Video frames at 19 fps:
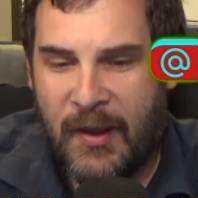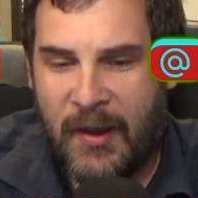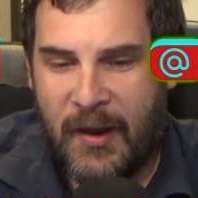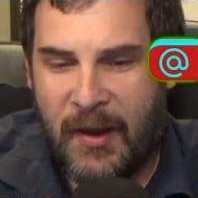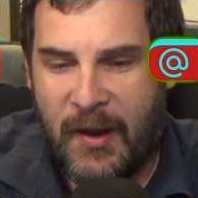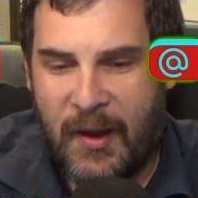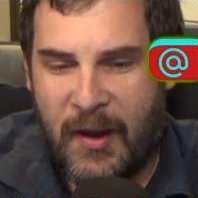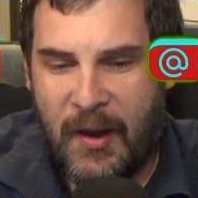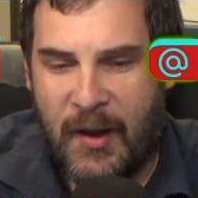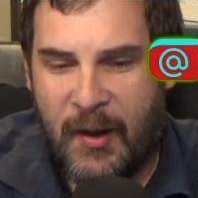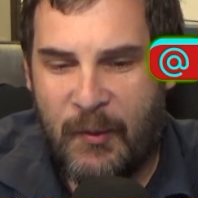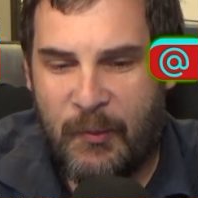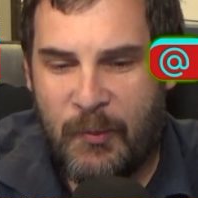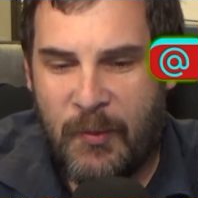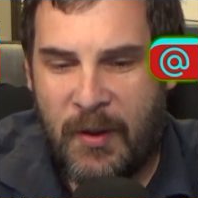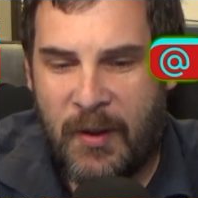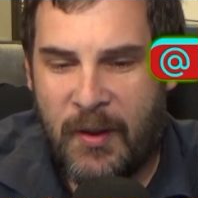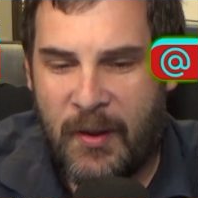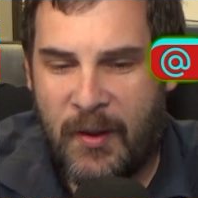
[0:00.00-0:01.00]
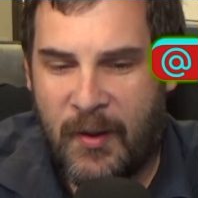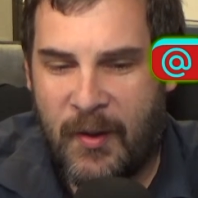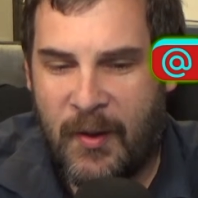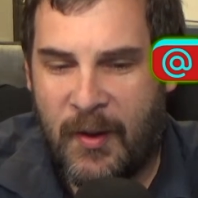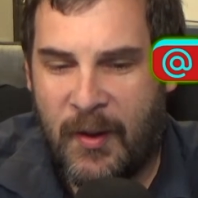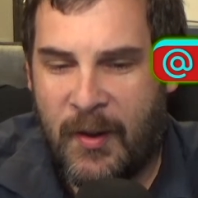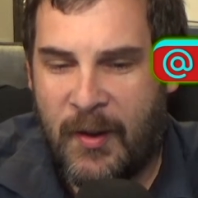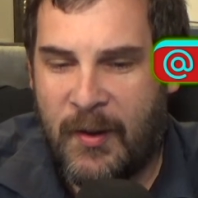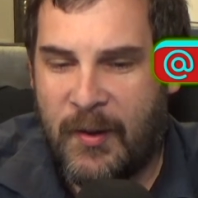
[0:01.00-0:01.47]

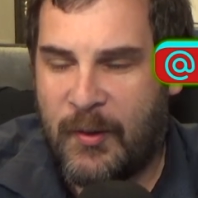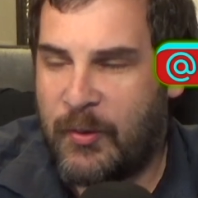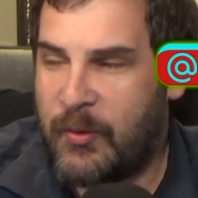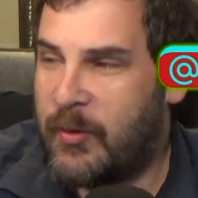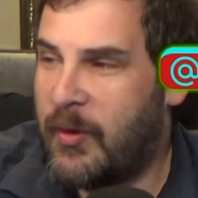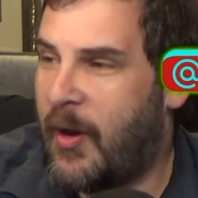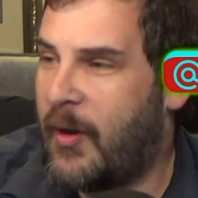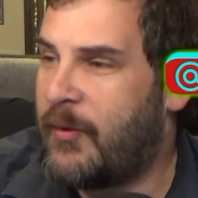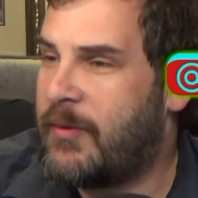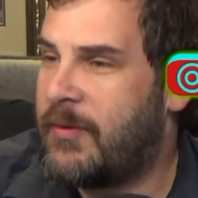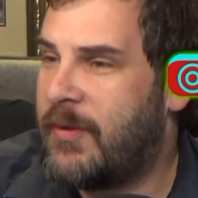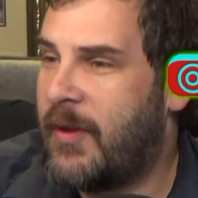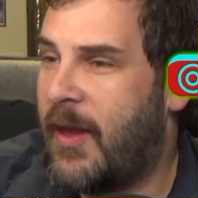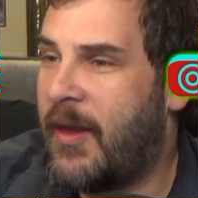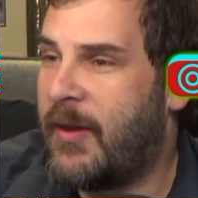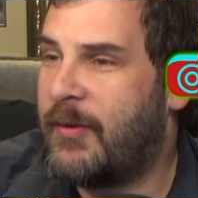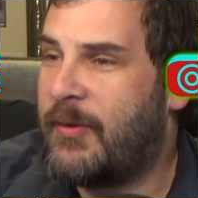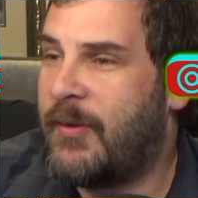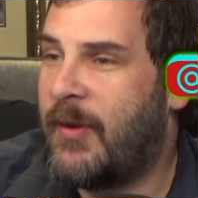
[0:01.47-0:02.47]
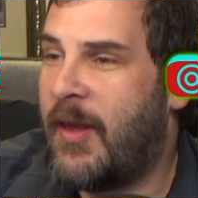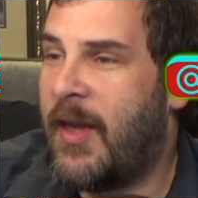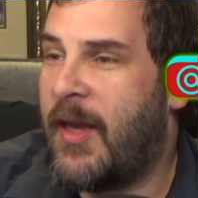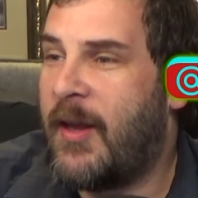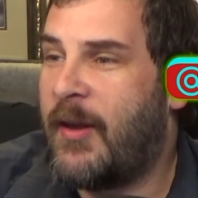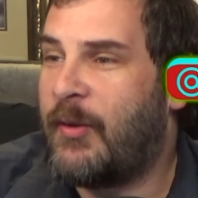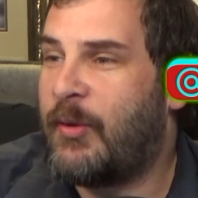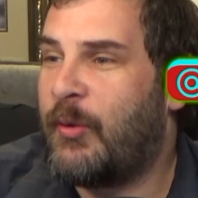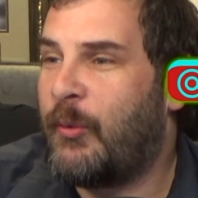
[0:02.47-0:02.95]
Jeff says,
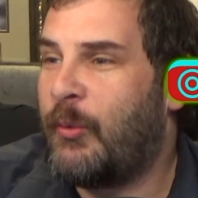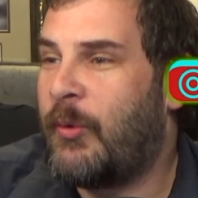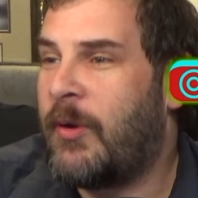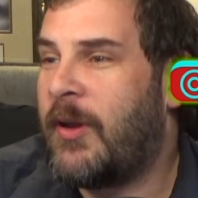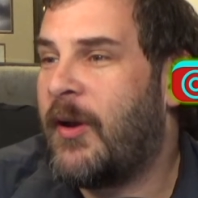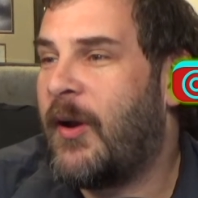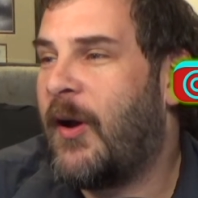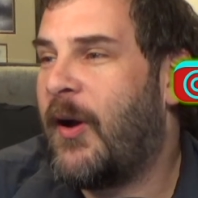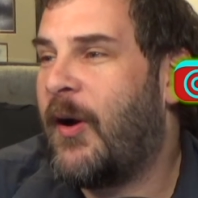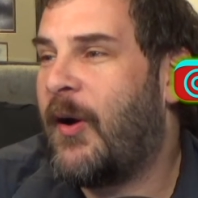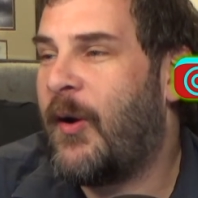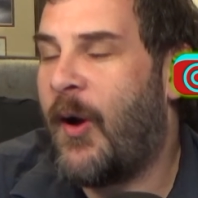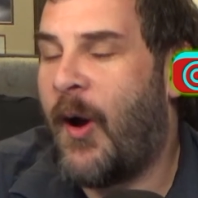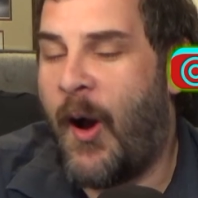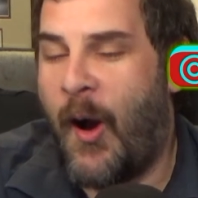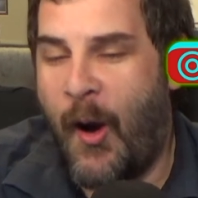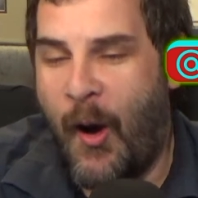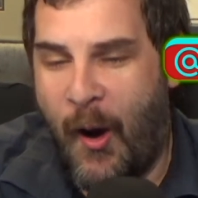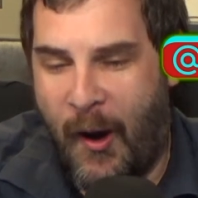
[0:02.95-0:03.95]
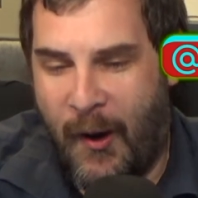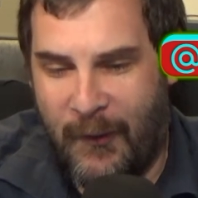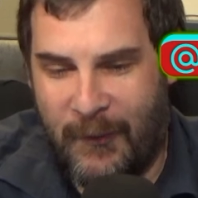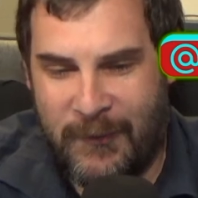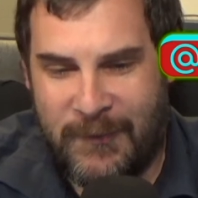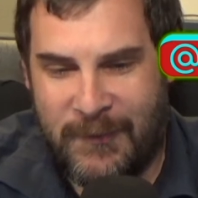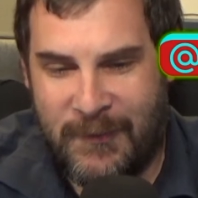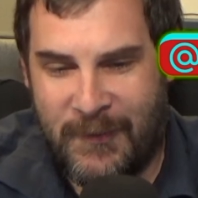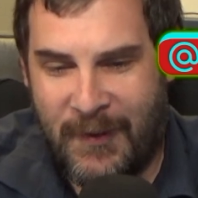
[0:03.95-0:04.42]
and we are
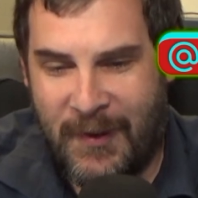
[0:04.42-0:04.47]
off.